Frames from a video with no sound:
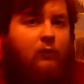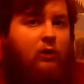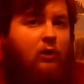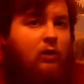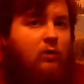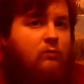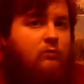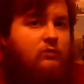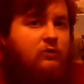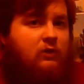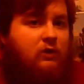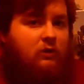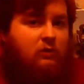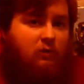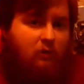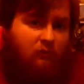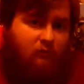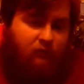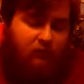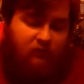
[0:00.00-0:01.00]
Obviously I
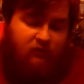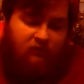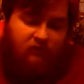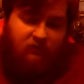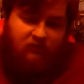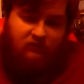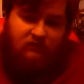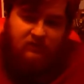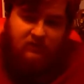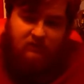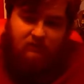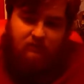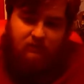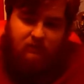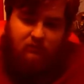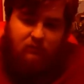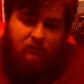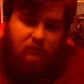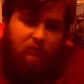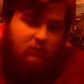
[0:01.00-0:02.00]
got a
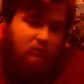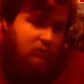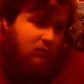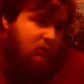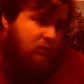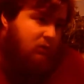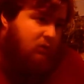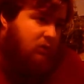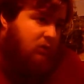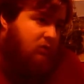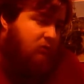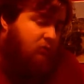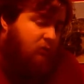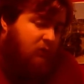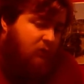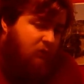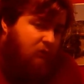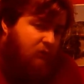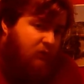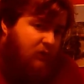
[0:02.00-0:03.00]
37, I got a
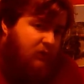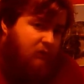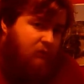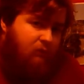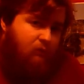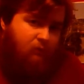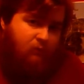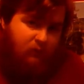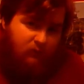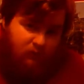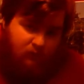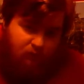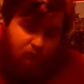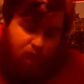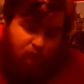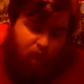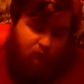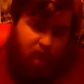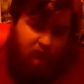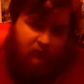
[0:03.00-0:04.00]
25,
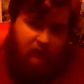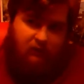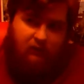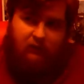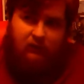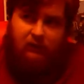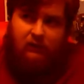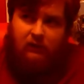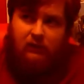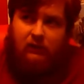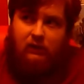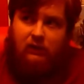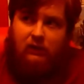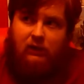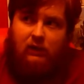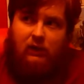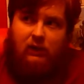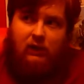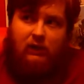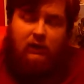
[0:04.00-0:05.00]
33,
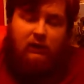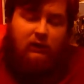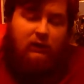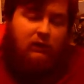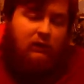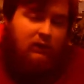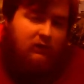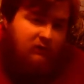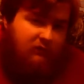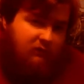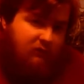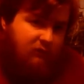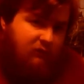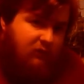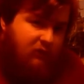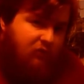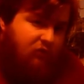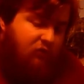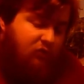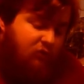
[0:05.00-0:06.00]
a Class
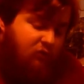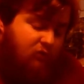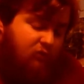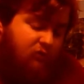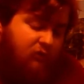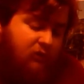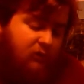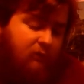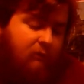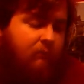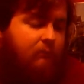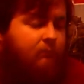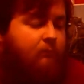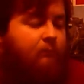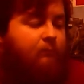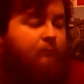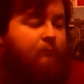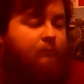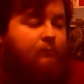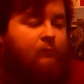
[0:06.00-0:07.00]
06 shunter.
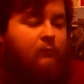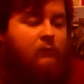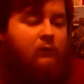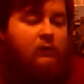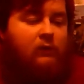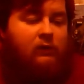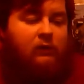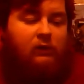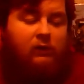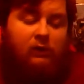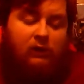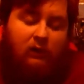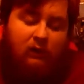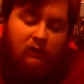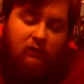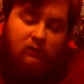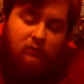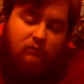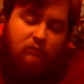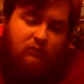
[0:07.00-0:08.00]

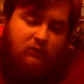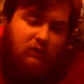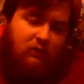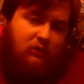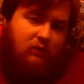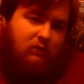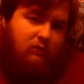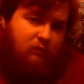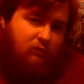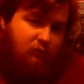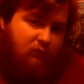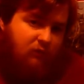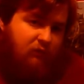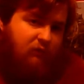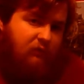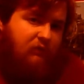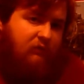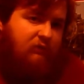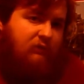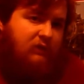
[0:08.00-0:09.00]
Now obviously I got the
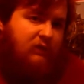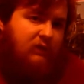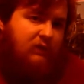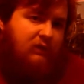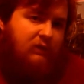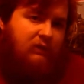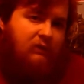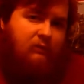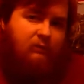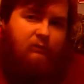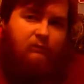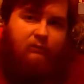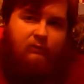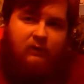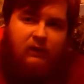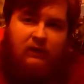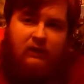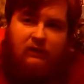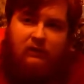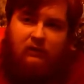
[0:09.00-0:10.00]
350
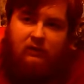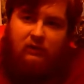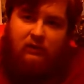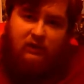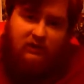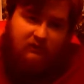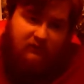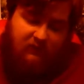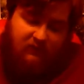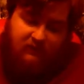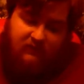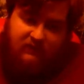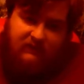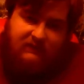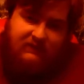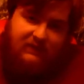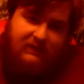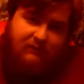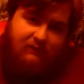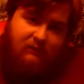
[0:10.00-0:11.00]
and the Class
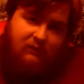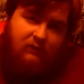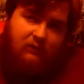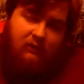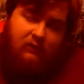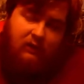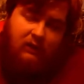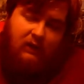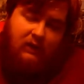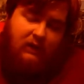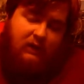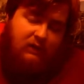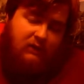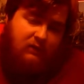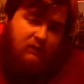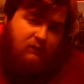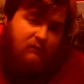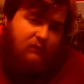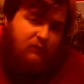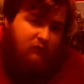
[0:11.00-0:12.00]
87 and
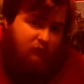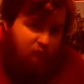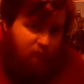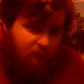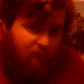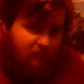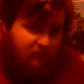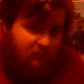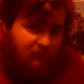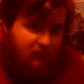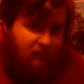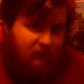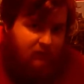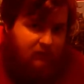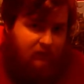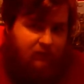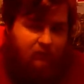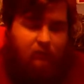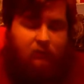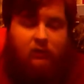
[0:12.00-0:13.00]
the Virgin
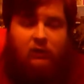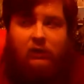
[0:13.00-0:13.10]
Pendolino.